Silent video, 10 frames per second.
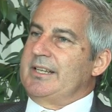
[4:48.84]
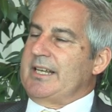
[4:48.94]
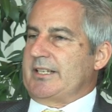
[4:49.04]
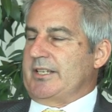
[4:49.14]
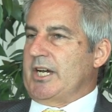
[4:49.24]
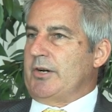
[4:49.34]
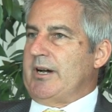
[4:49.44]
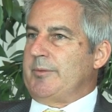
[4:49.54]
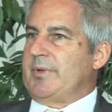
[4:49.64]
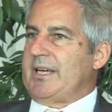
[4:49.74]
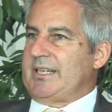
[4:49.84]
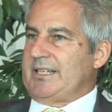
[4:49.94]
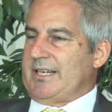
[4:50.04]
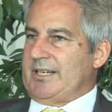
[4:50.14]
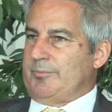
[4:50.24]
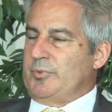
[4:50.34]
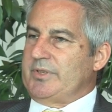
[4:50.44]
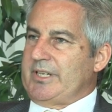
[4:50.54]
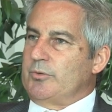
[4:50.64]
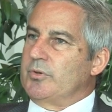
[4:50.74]
they can go up and
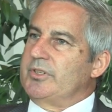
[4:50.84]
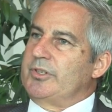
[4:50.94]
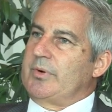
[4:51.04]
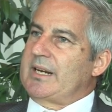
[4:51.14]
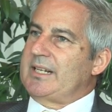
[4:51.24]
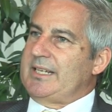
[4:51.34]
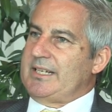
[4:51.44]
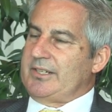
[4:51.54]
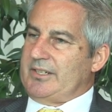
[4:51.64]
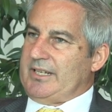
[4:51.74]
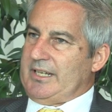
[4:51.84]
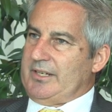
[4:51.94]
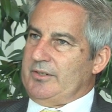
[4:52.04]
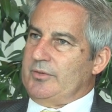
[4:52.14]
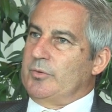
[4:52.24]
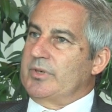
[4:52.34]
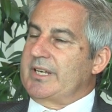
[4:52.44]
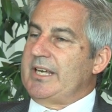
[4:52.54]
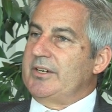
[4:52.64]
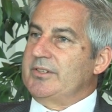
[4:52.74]
put their order directly into their order
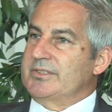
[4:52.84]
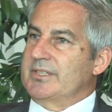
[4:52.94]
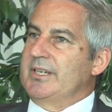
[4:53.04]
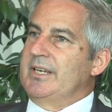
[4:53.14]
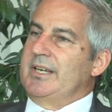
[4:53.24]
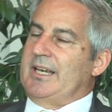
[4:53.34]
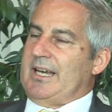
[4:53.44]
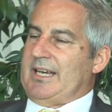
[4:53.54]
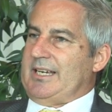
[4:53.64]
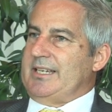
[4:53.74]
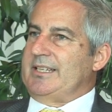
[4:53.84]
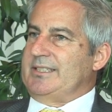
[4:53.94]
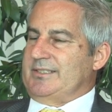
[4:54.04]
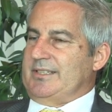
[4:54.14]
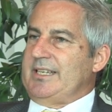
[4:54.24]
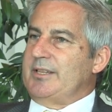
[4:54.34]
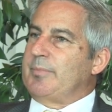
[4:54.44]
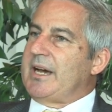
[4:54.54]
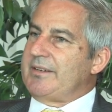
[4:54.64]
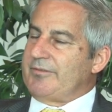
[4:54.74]
kiosk, and there's either
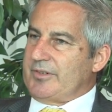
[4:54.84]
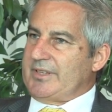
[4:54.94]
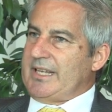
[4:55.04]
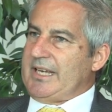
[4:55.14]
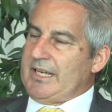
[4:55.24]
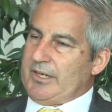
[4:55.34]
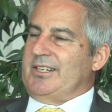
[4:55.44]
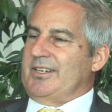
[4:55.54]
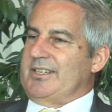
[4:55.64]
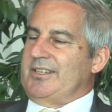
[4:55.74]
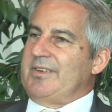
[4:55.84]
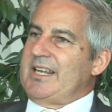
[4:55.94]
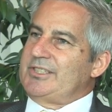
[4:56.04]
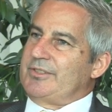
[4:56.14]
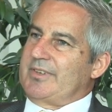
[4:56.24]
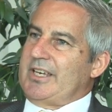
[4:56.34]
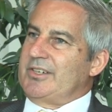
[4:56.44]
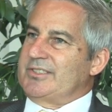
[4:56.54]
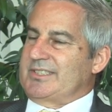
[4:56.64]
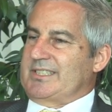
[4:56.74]
pay for it there. You know, the advantage of
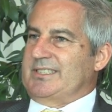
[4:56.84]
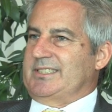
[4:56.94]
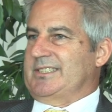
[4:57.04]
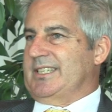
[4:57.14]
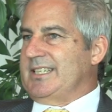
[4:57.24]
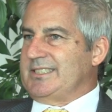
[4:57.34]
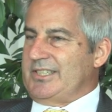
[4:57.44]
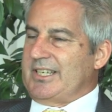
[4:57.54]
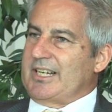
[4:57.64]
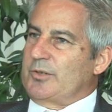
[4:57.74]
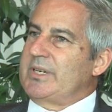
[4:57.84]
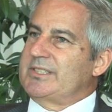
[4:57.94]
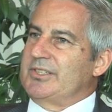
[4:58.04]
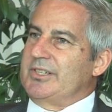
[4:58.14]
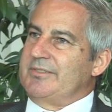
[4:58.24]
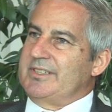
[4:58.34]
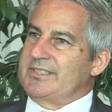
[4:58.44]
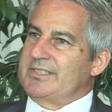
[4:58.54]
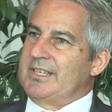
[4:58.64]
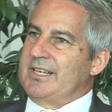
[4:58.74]
kiosks is you get quick
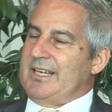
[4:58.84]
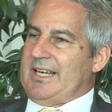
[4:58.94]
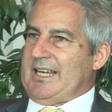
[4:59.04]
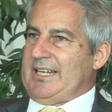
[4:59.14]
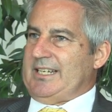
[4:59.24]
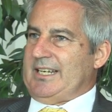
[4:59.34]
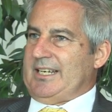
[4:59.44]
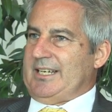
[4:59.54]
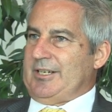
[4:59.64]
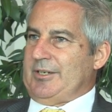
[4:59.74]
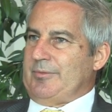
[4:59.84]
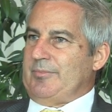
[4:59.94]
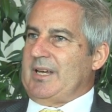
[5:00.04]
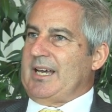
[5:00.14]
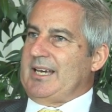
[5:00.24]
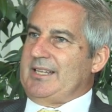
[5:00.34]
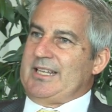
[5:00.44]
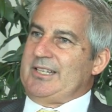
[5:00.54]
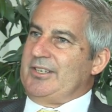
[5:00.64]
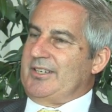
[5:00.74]
service, and
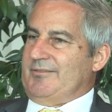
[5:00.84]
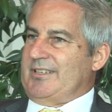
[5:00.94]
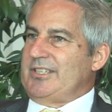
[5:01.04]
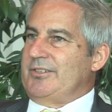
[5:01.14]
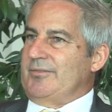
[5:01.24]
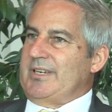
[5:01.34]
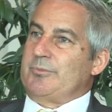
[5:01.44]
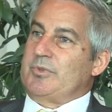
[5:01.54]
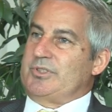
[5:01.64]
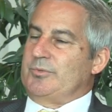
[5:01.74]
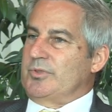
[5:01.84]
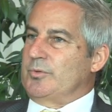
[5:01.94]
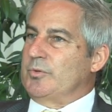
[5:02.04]
then you can get what you want